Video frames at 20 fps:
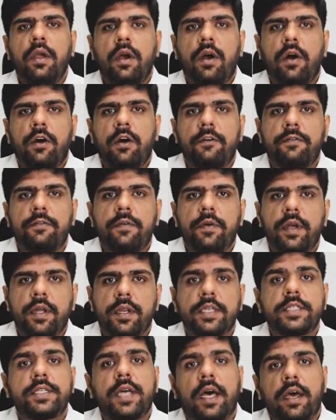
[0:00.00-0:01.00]
of uh,
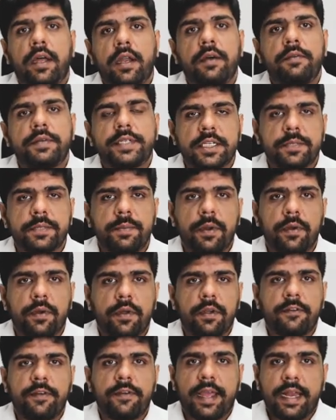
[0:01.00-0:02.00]
Nazara, which has been
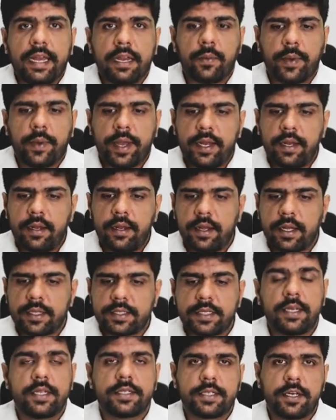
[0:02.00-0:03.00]
doing fairly well.
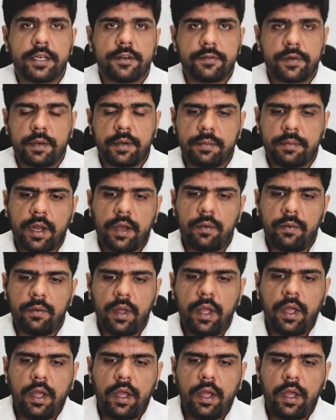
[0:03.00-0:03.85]
It's a listed firm now.